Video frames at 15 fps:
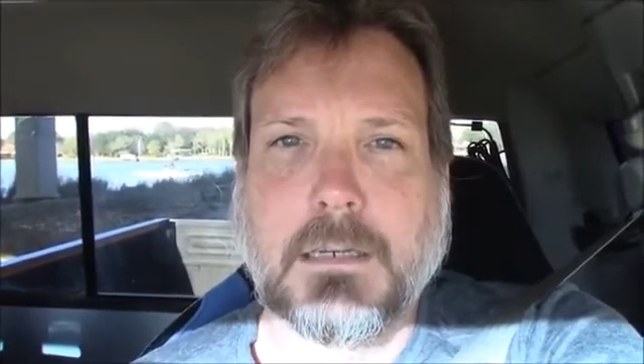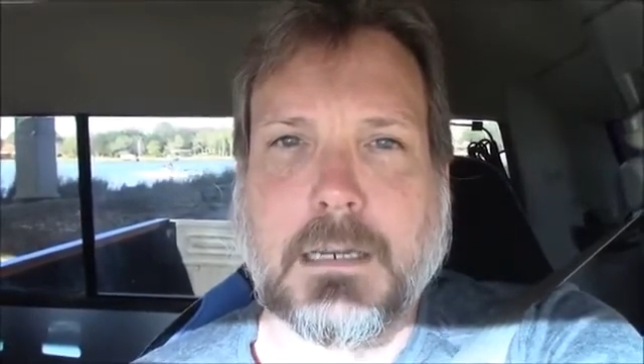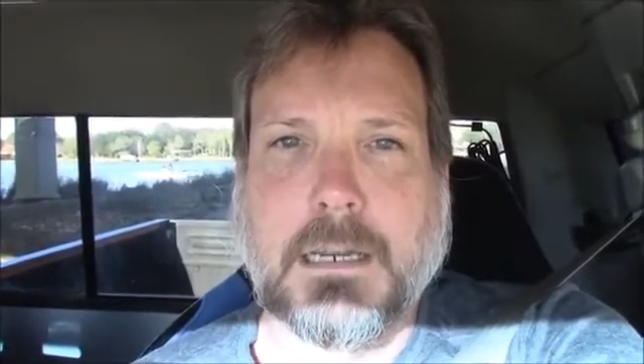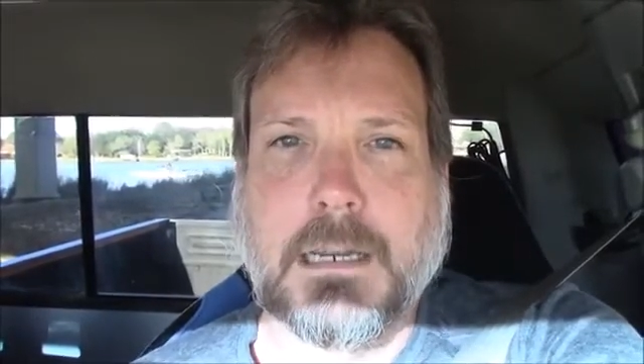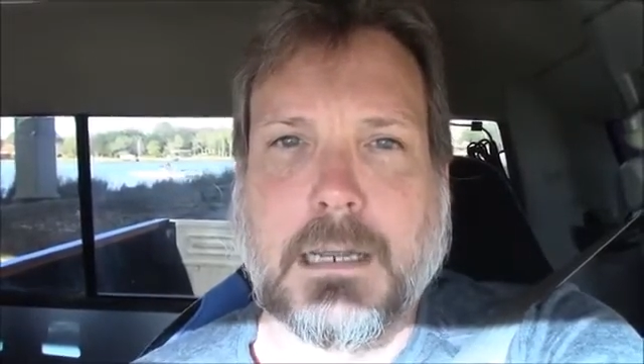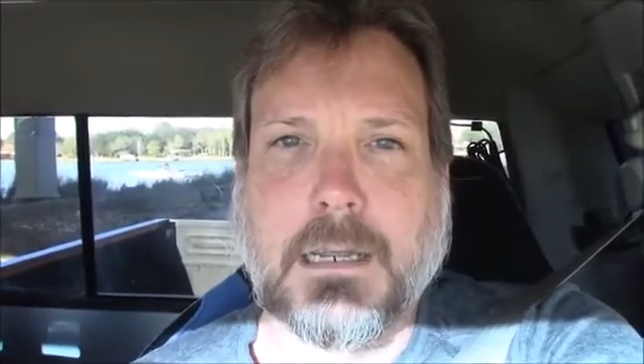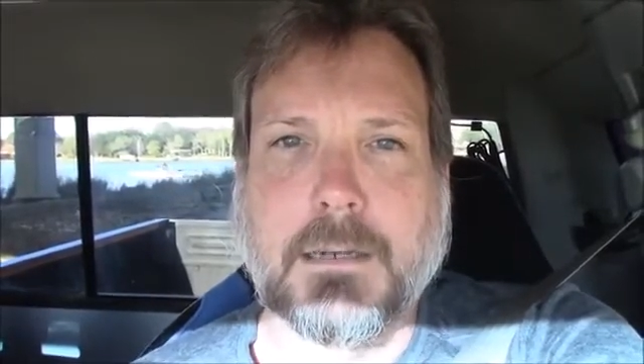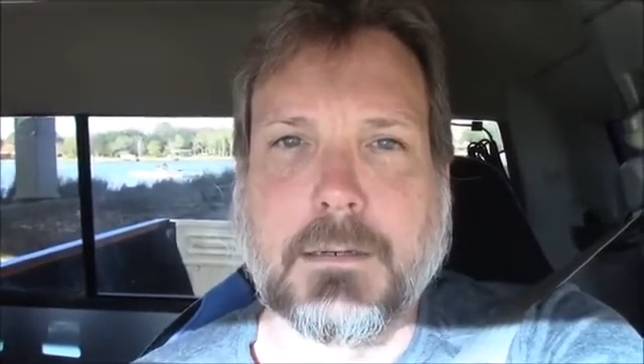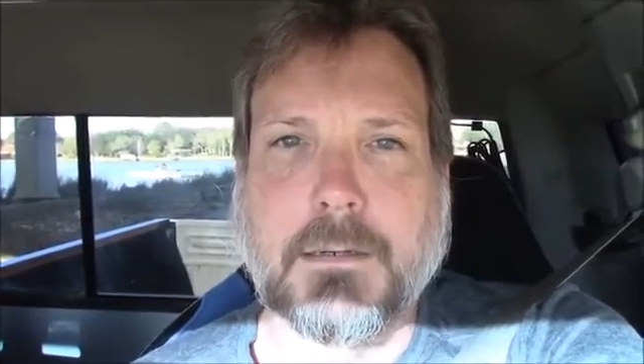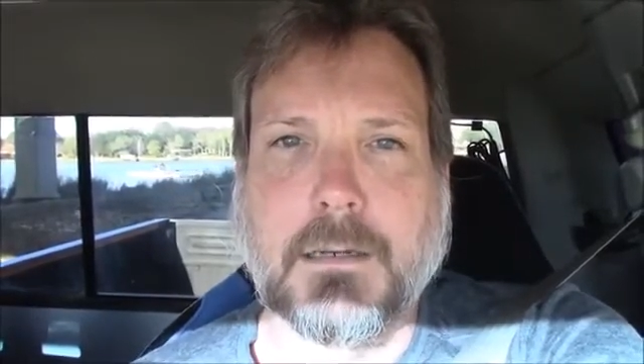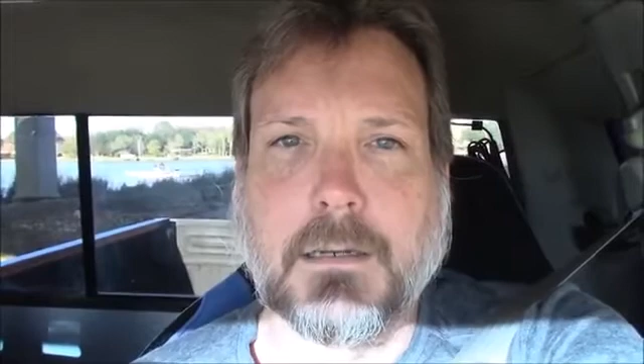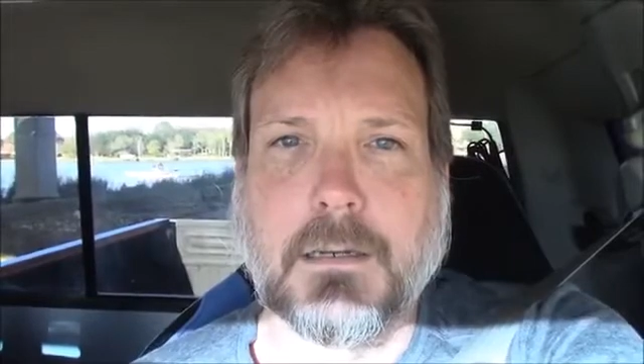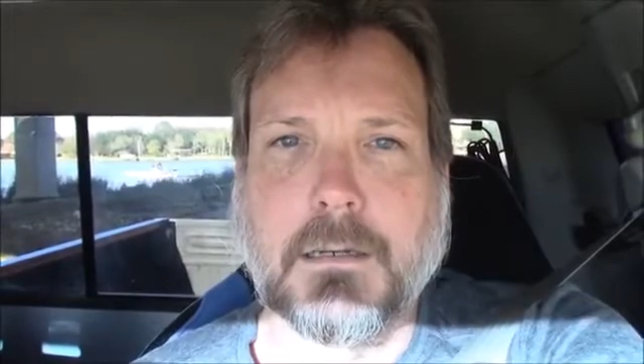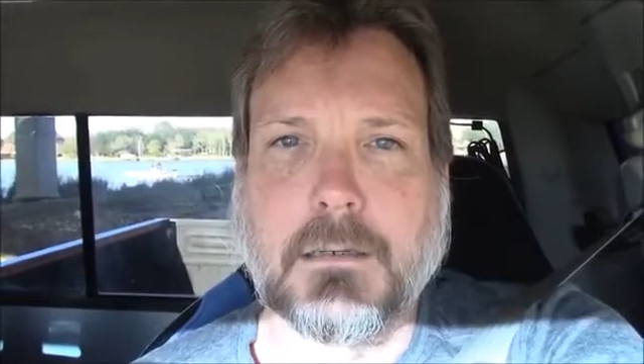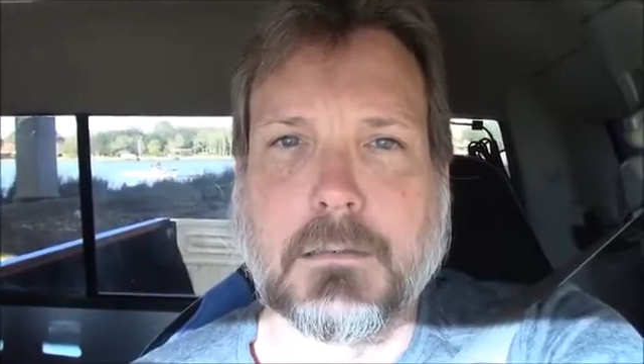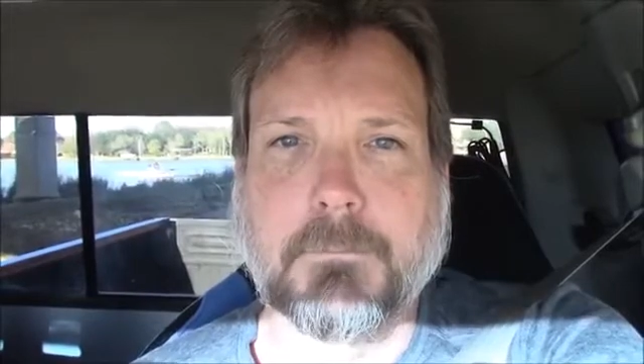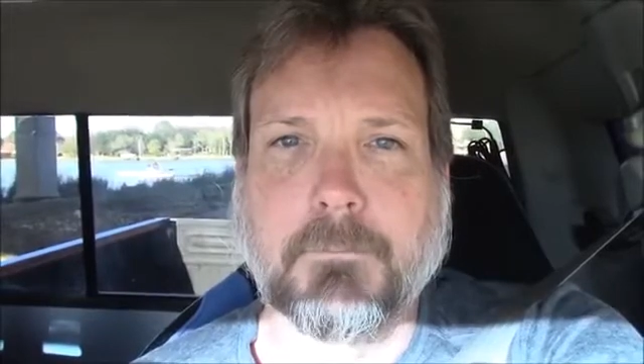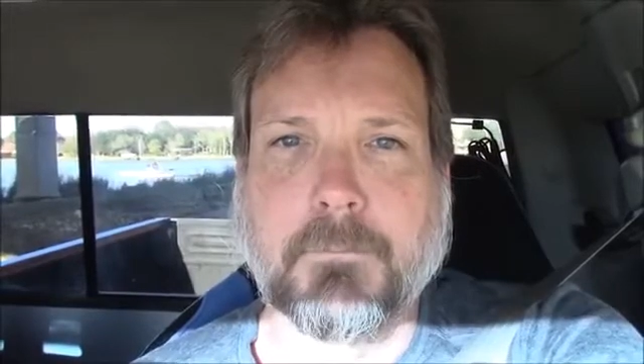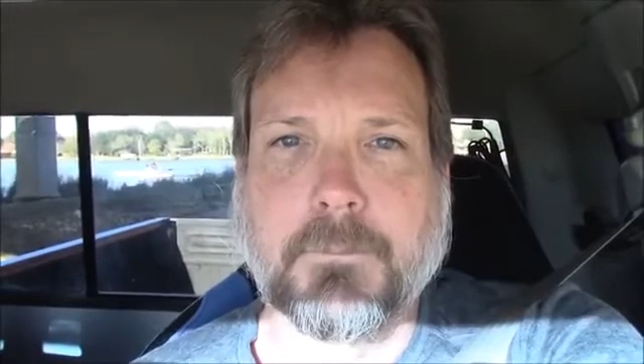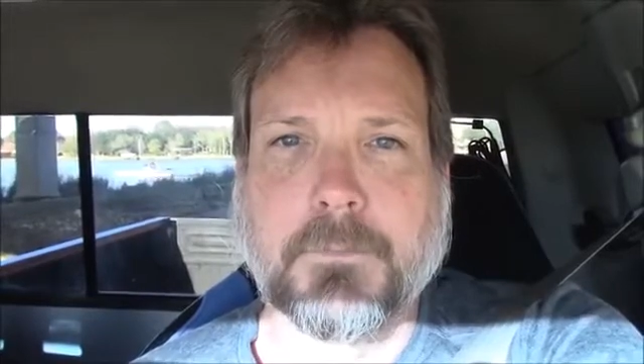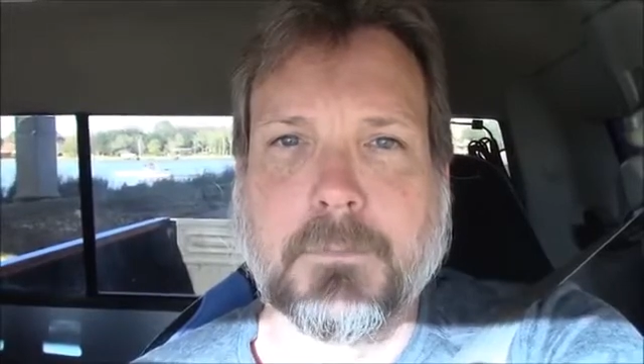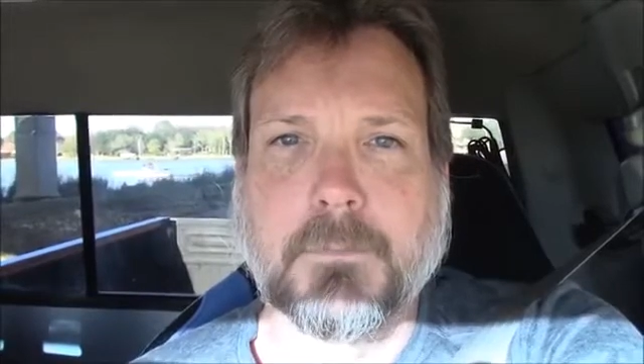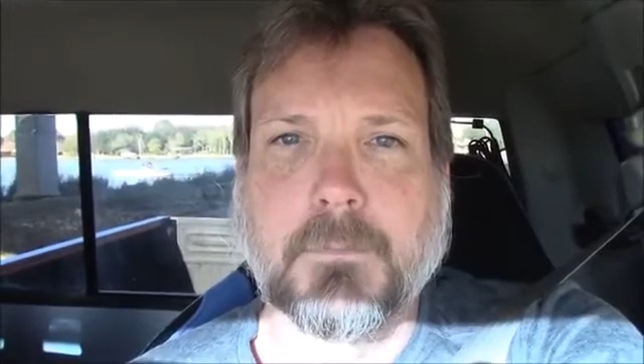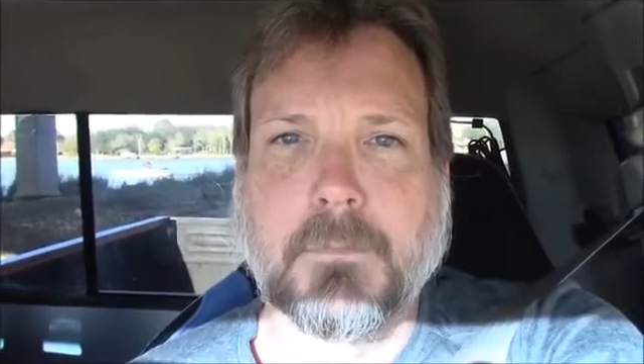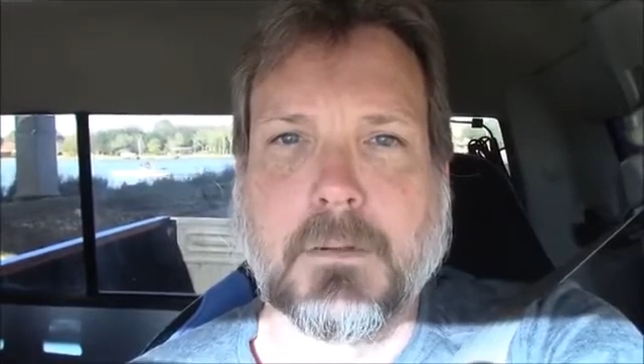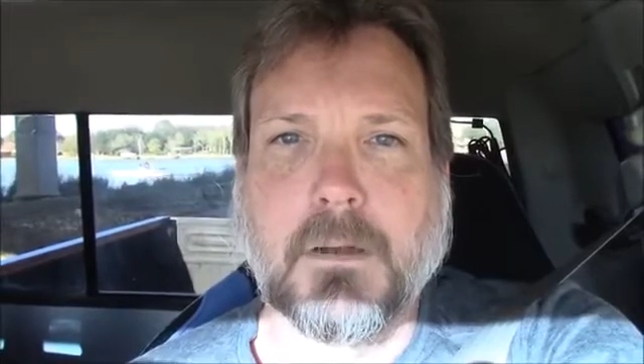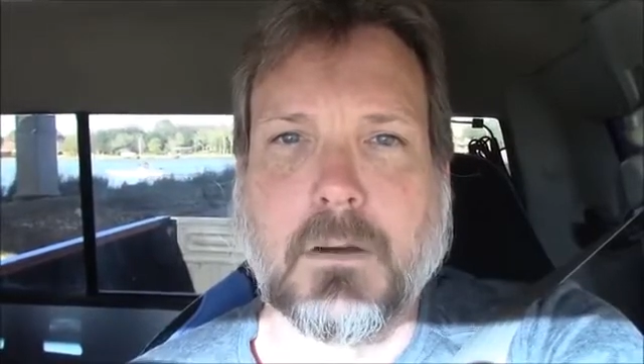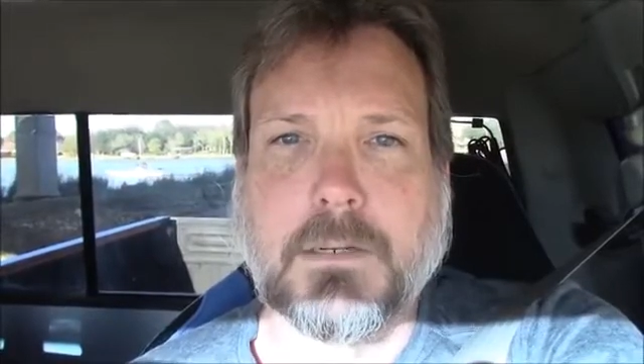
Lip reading: and I'll